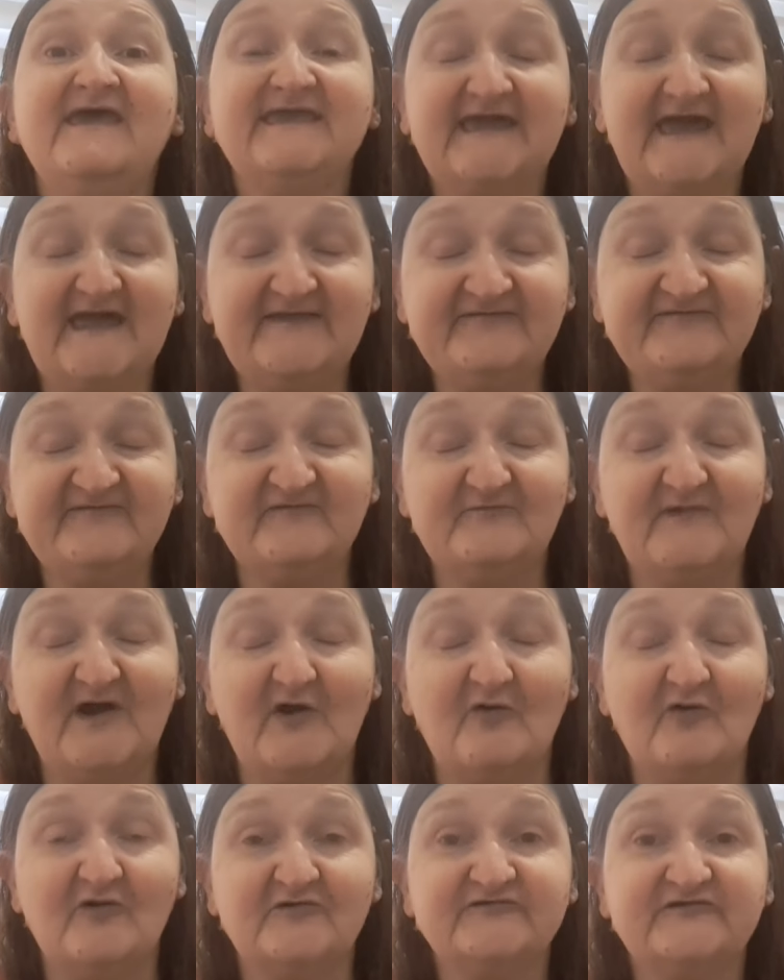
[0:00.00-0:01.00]
cancel my
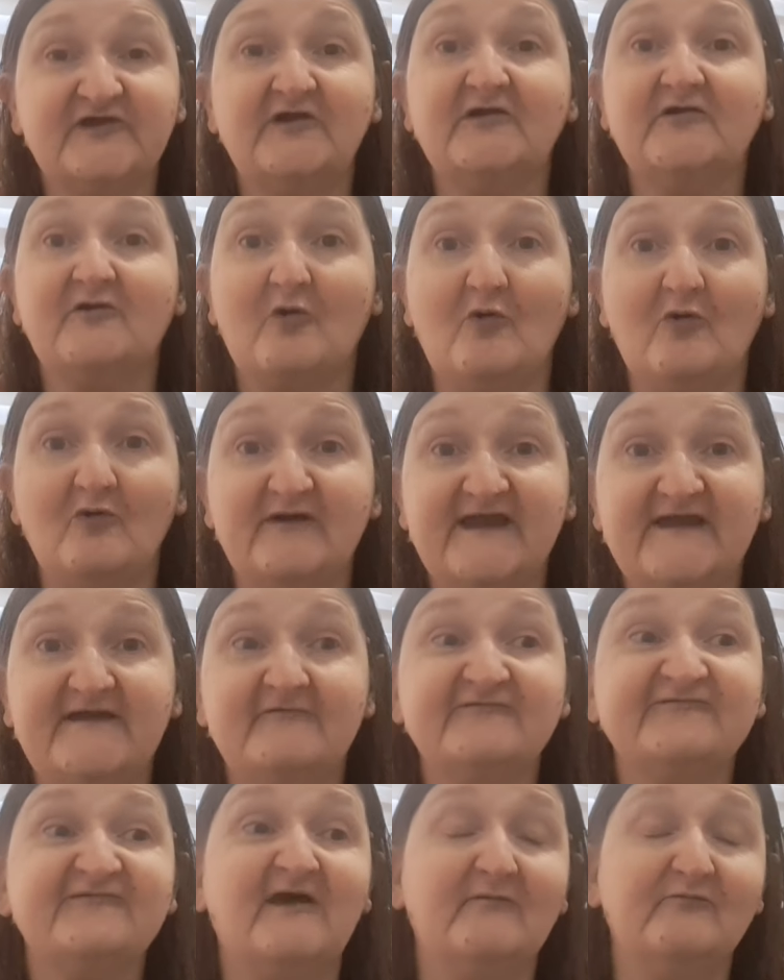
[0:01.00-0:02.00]
order, or
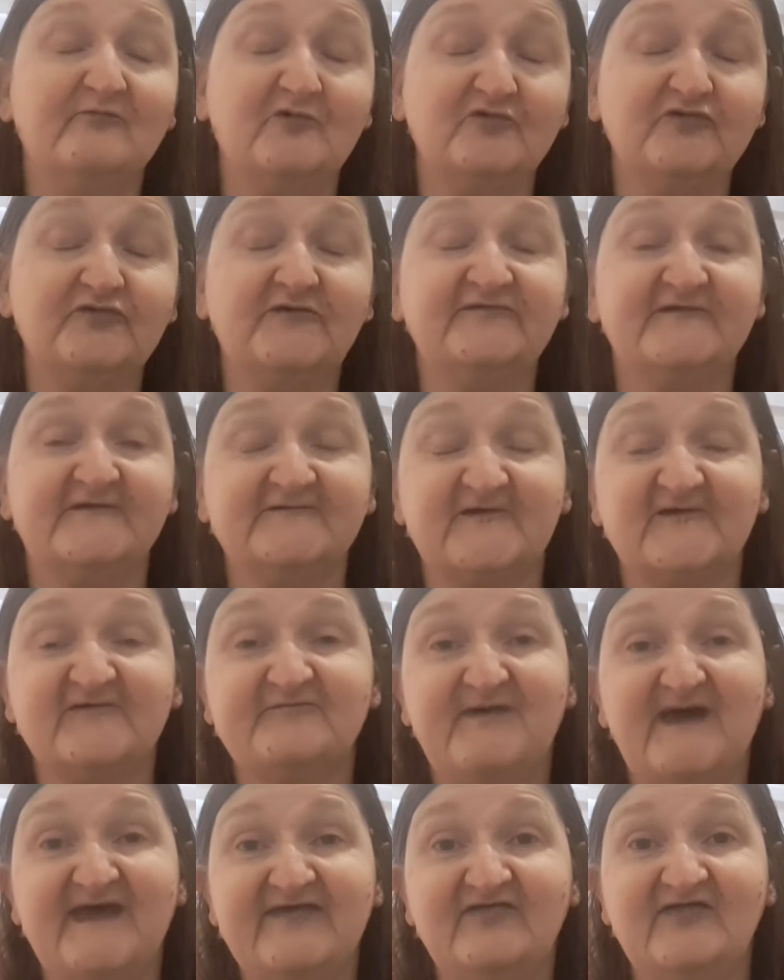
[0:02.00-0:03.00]
else I'm going on to
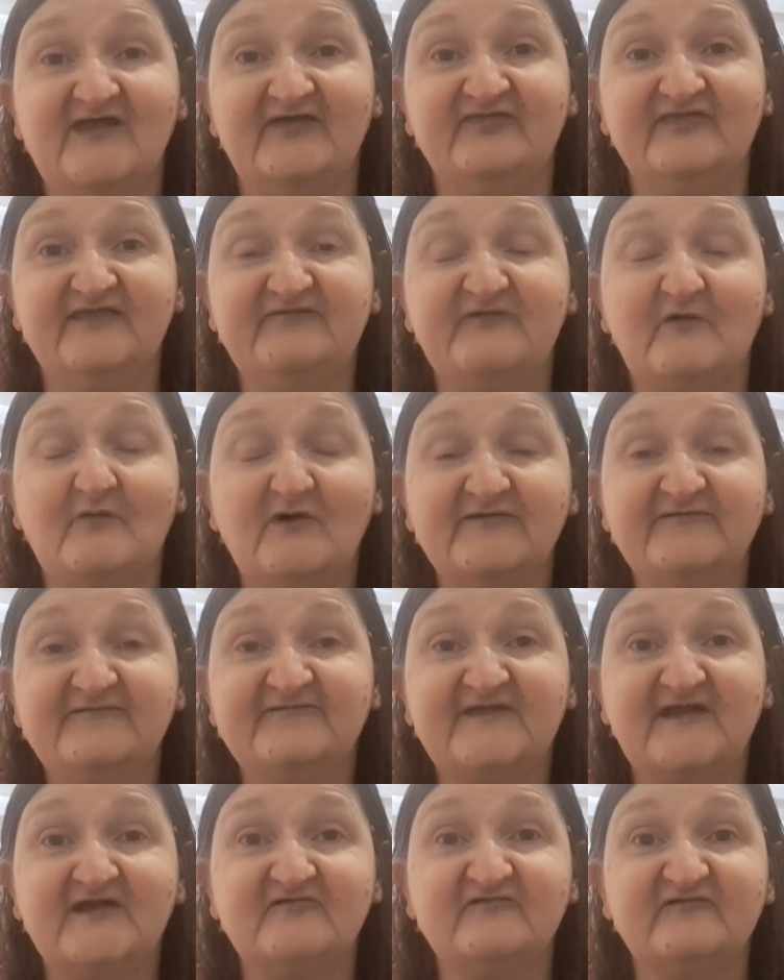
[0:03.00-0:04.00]
Trustpilot and leave a
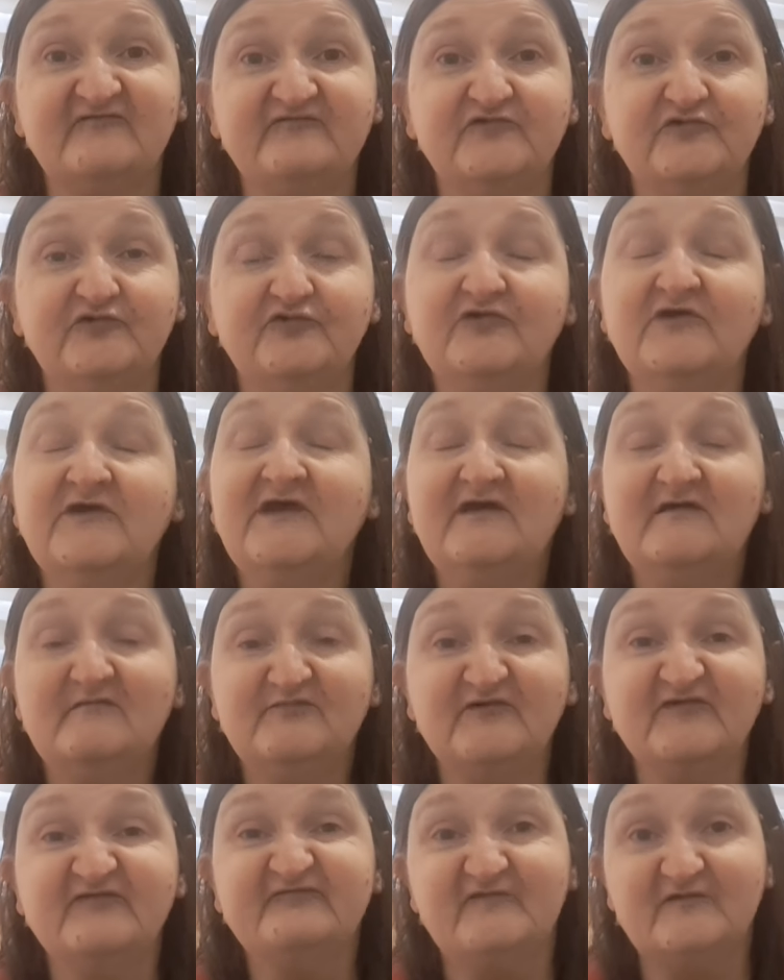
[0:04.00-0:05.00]
1-star review
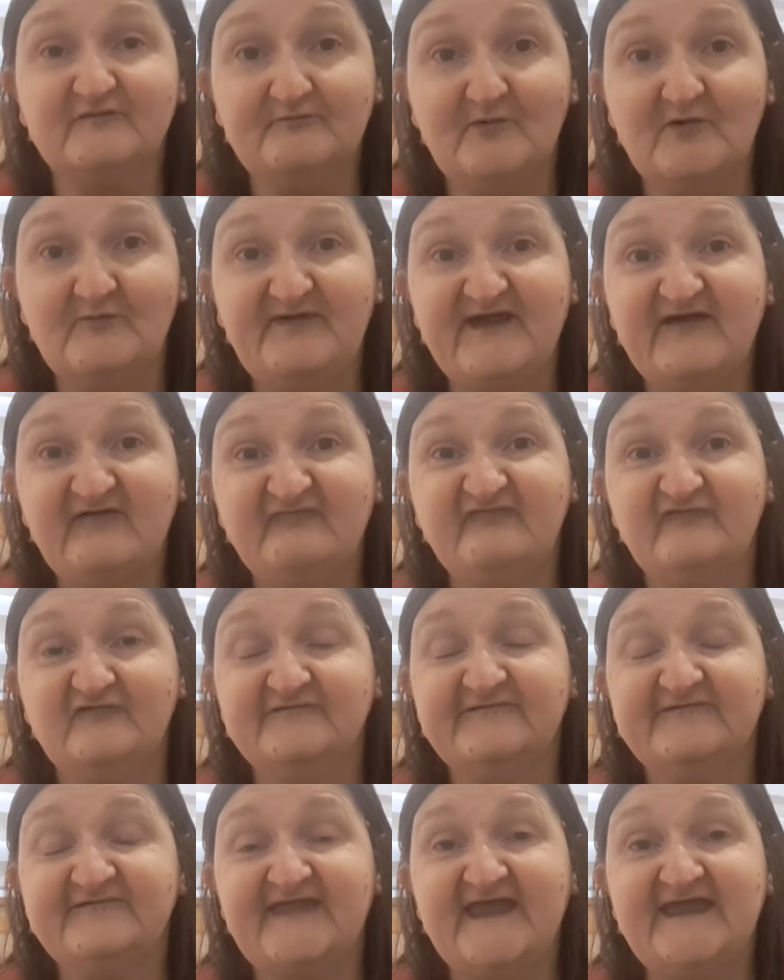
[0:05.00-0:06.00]
both for Mobile
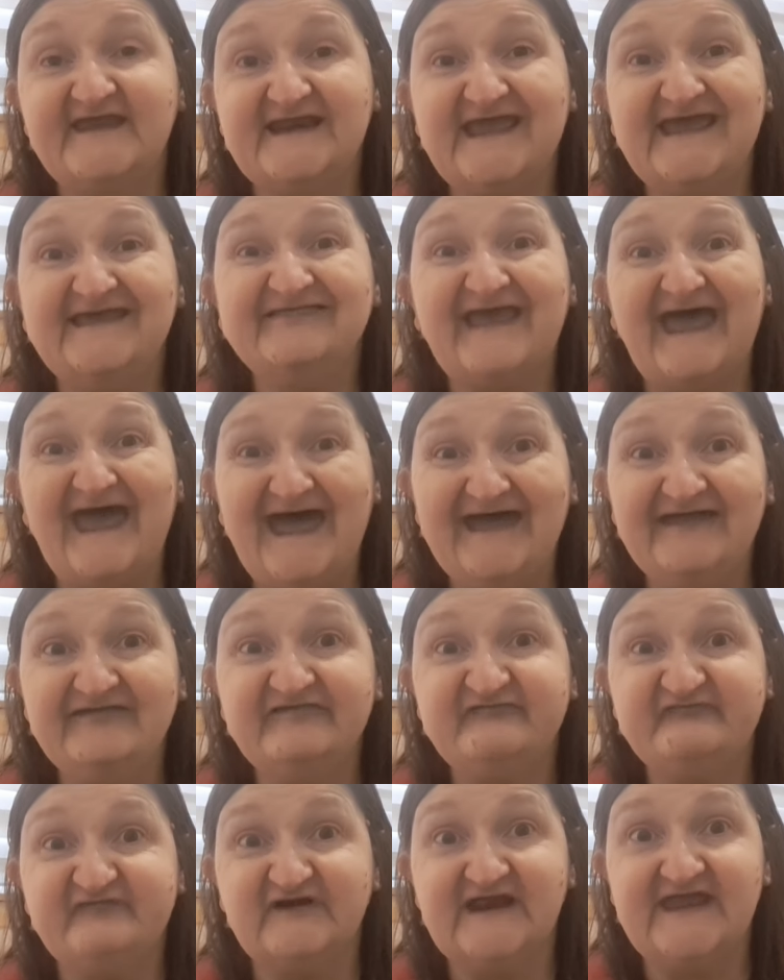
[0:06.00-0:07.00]
Phones Direct
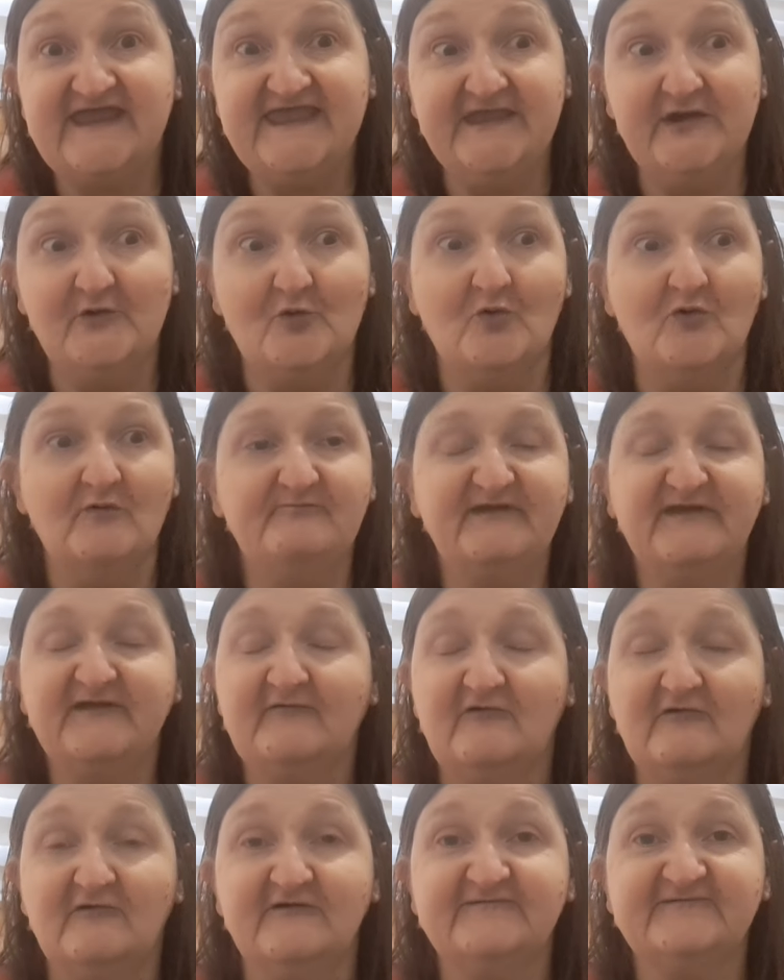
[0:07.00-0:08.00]
and for AO,
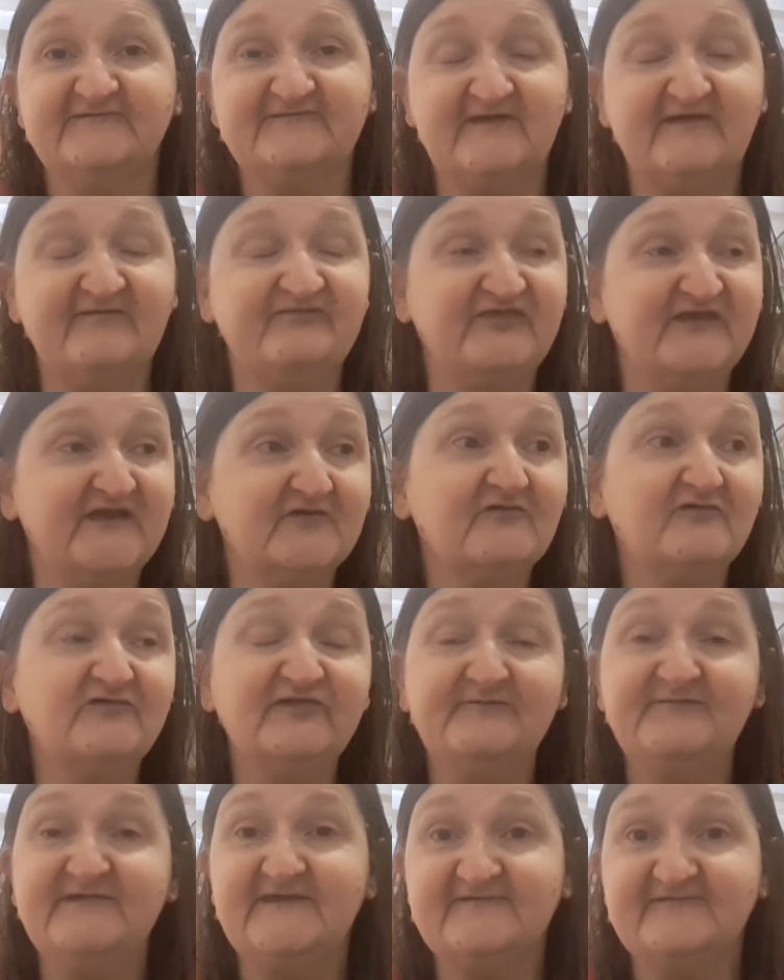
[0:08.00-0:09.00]
because if they're
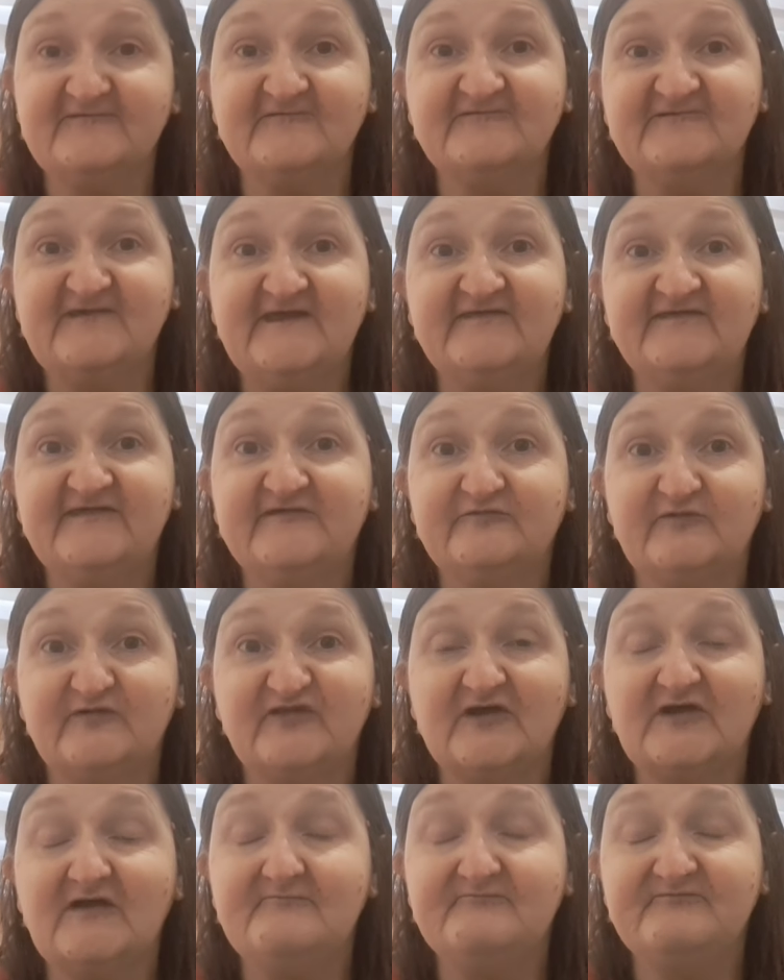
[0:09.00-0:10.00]
going to be associated with
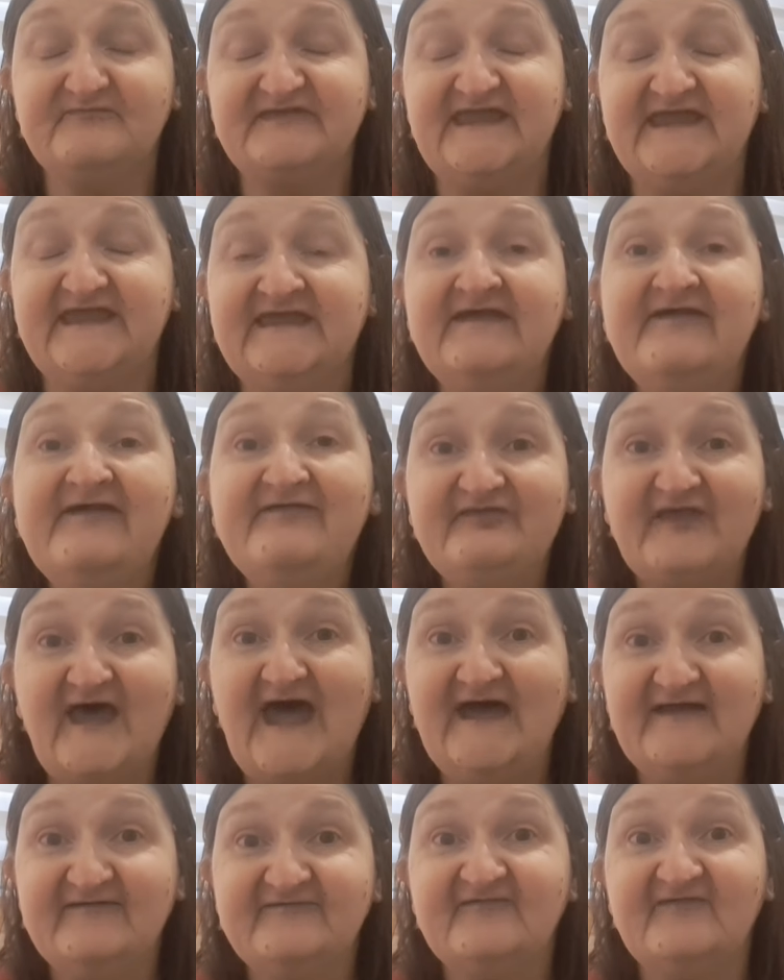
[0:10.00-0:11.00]
a company that
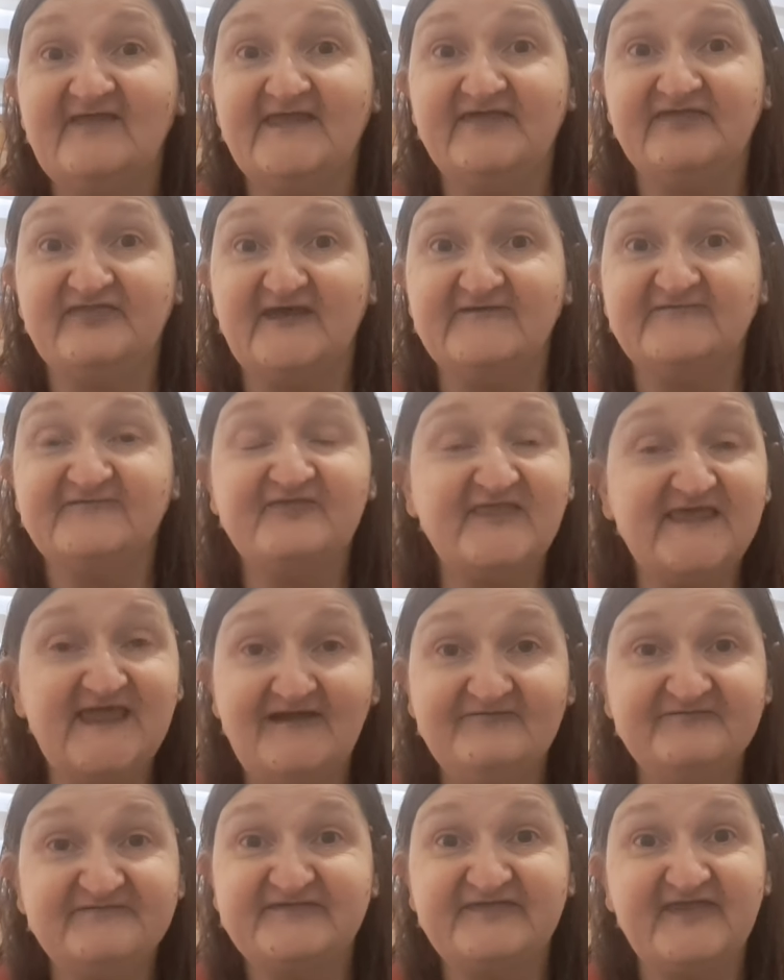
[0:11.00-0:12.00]
acts like this, they
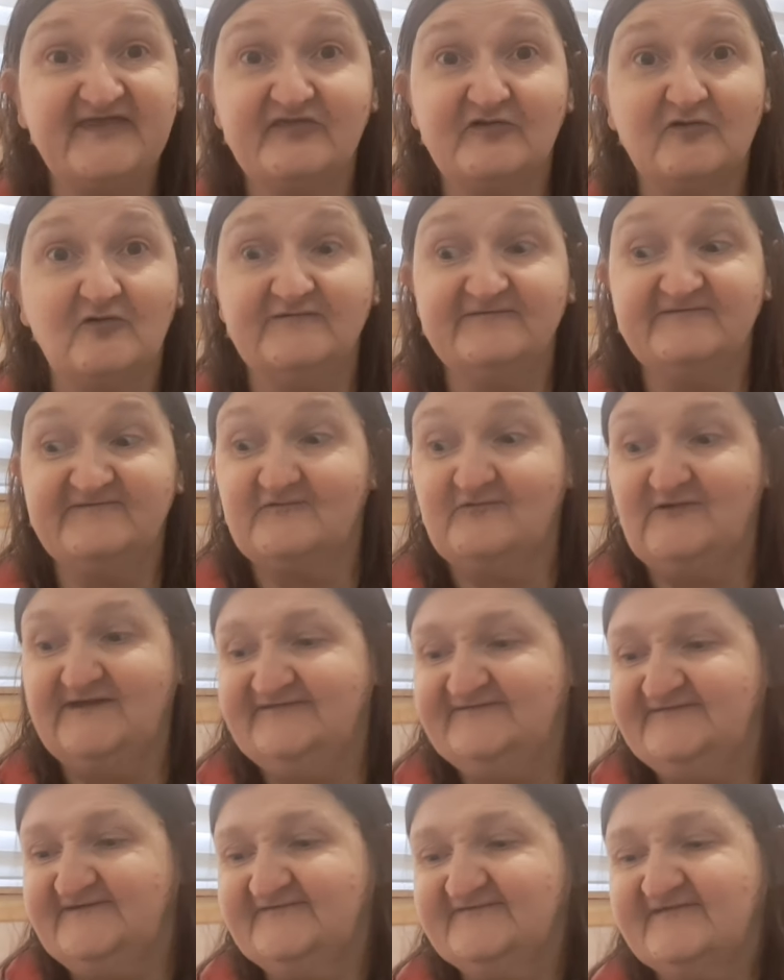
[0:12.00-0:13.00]
have to take the
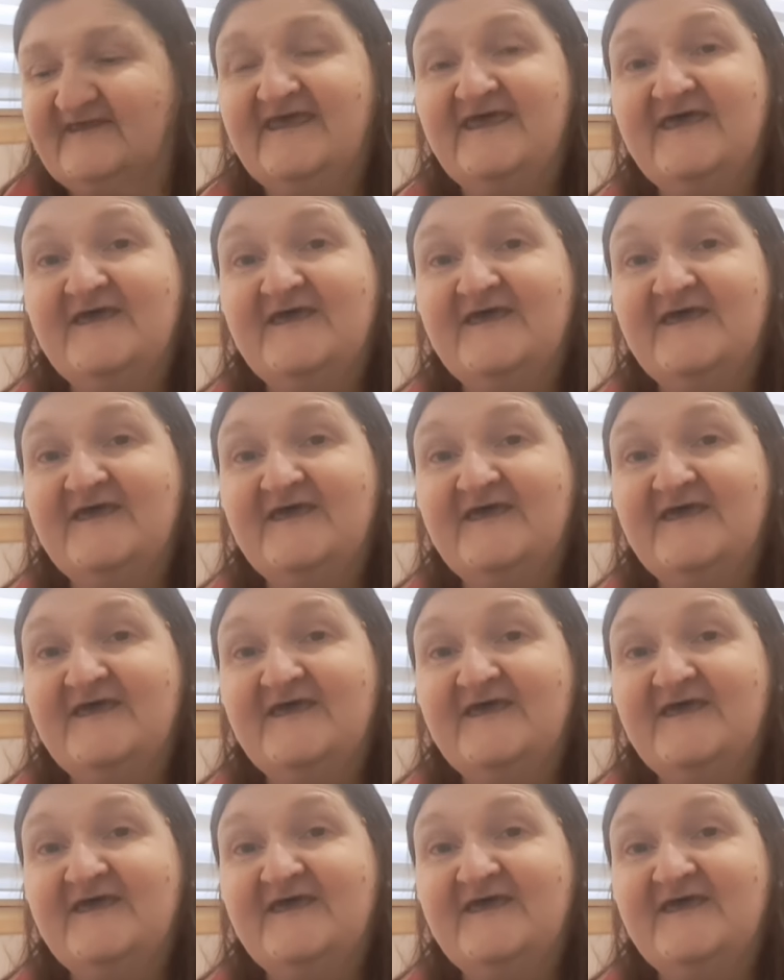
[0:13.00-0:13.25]
consequences.